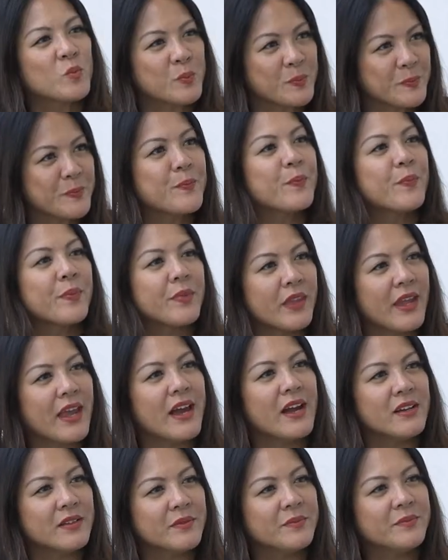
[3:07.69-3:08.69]
together
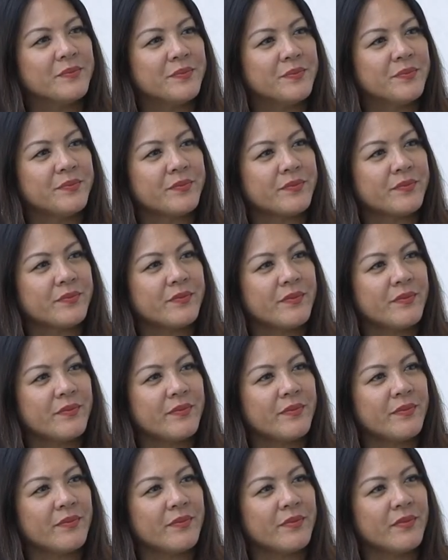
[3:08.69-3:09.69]
focus topics,
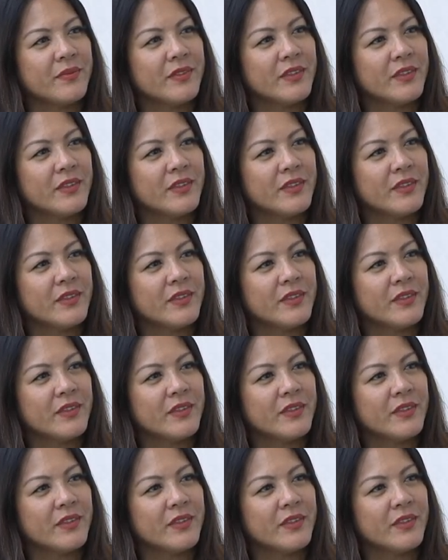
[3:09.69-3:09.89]
please let us